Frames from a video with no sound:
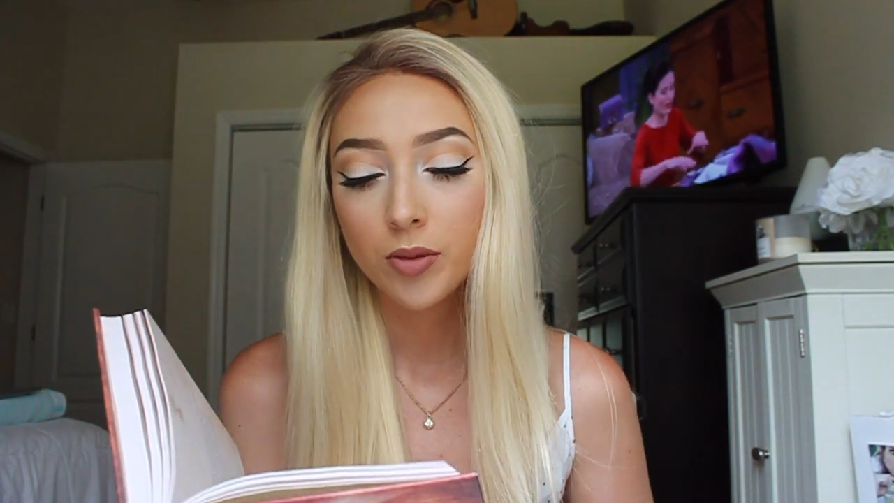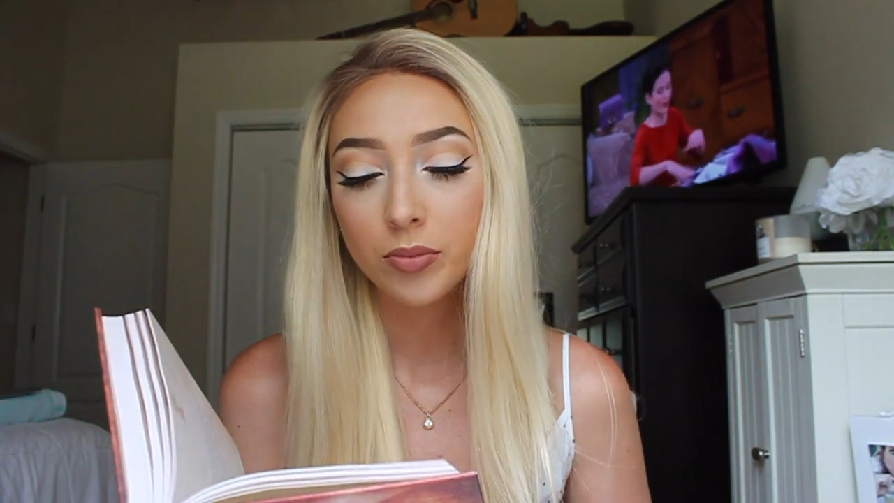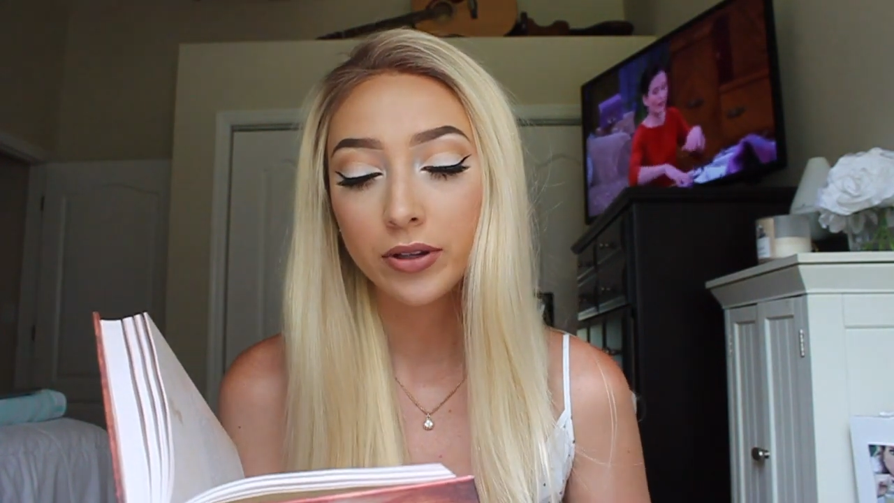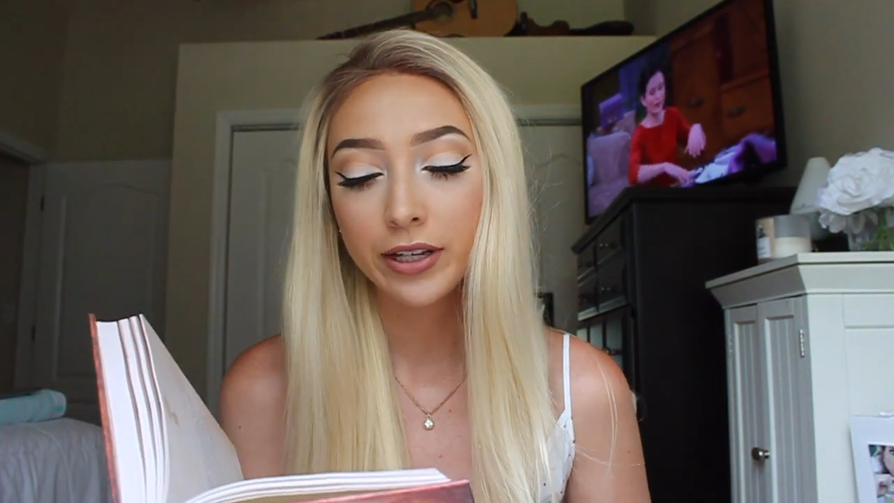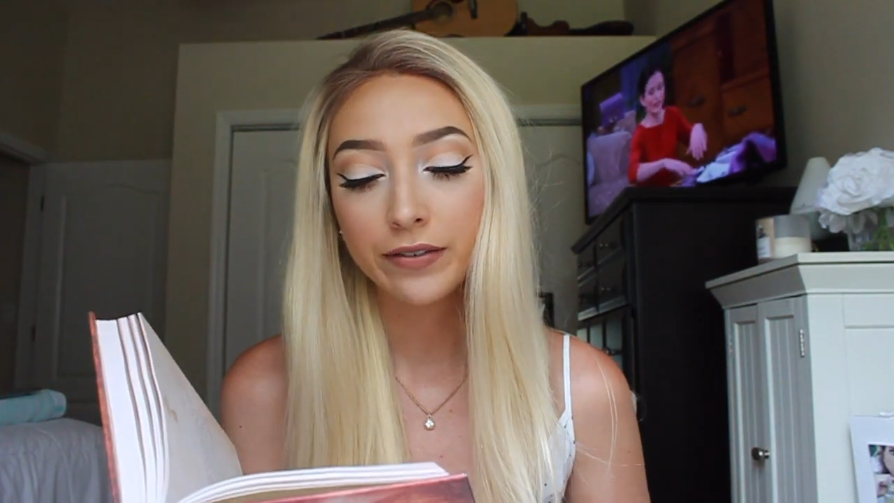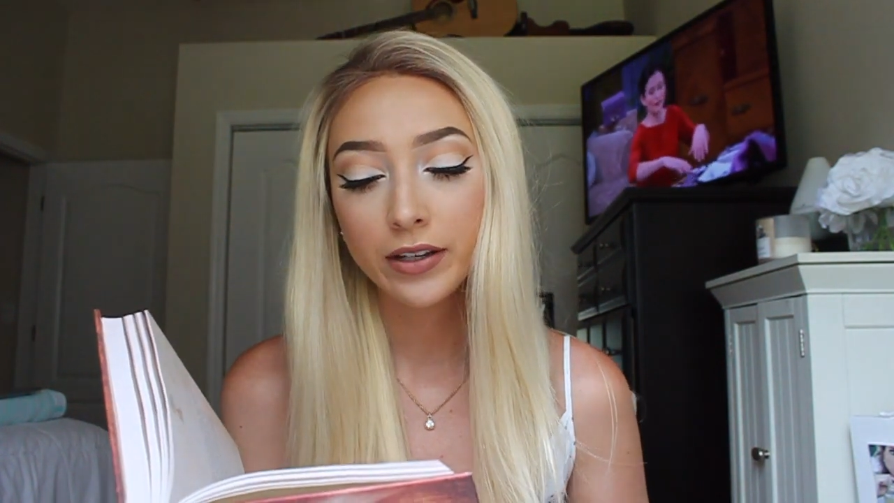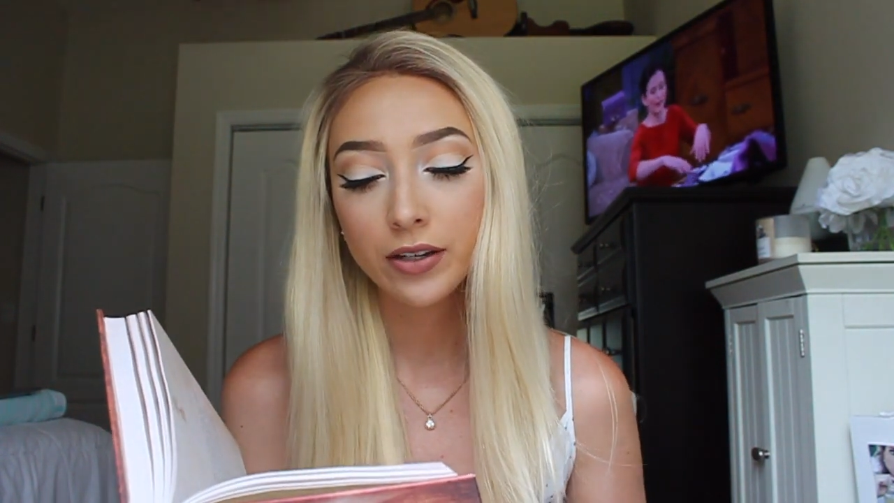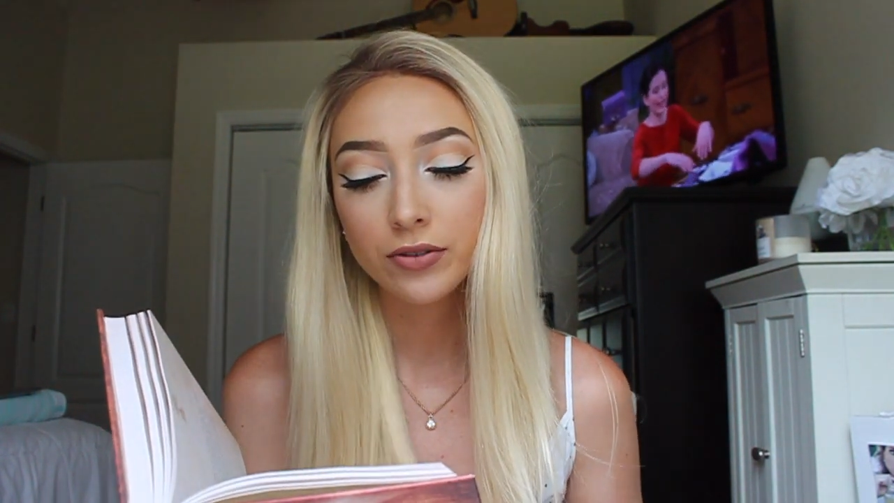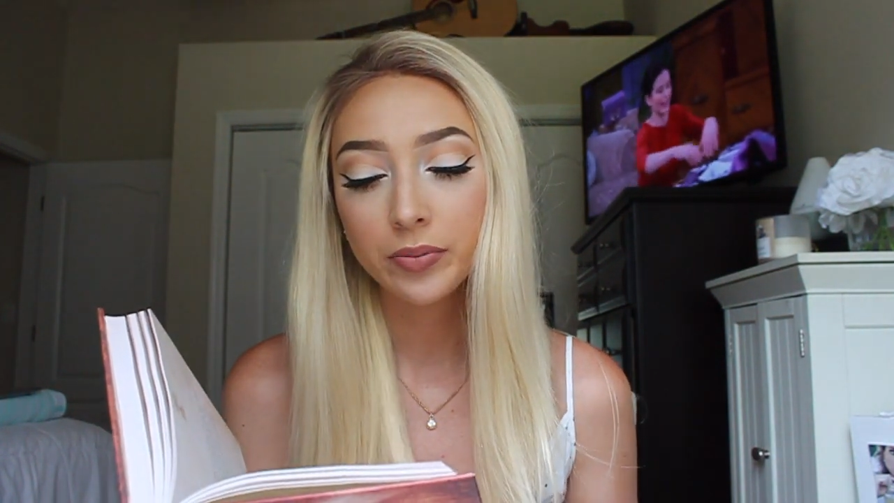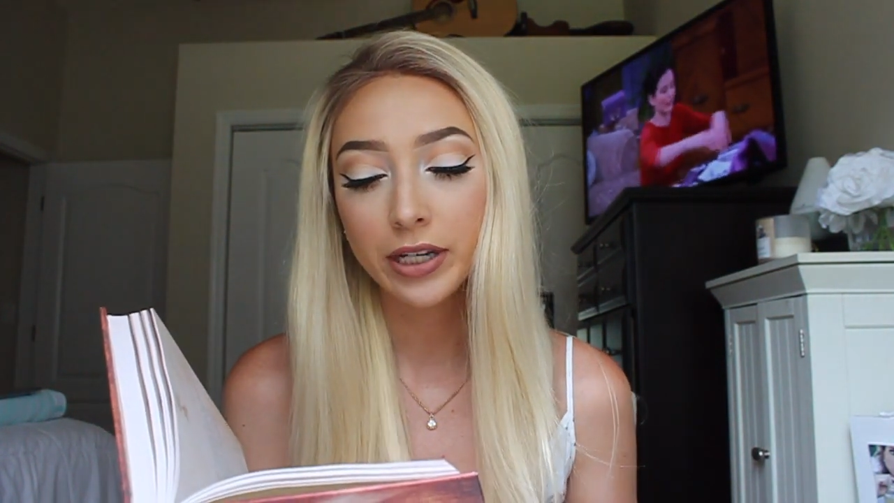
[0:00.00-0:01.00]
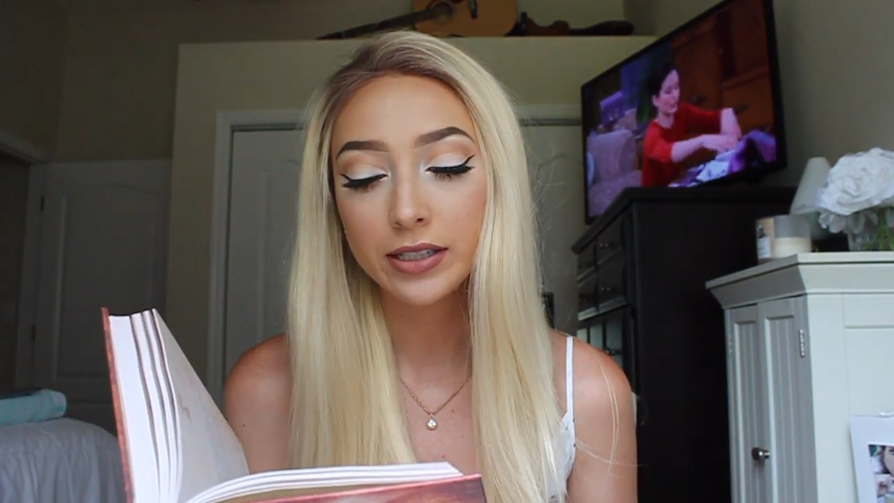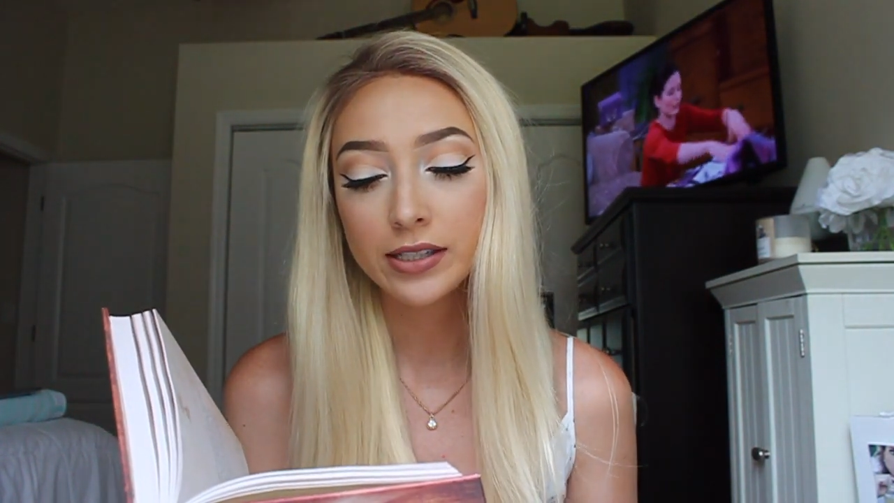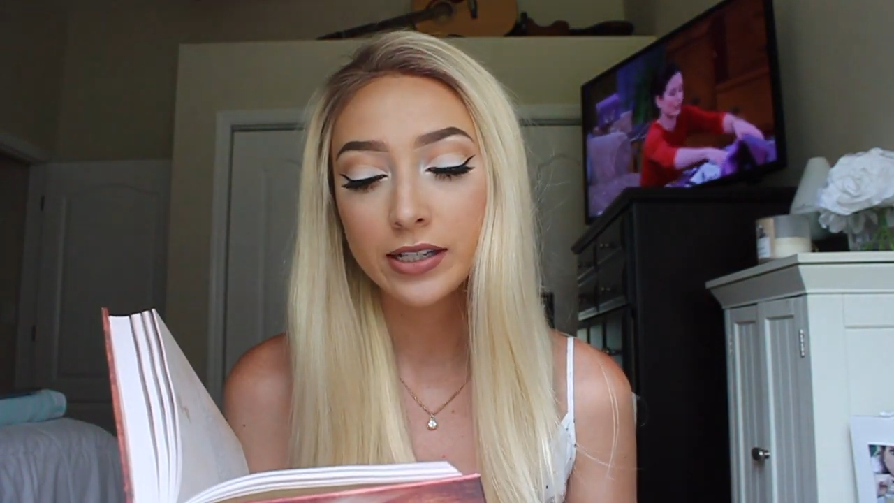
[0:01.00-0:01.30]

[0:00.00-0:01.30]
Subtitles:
Believing remains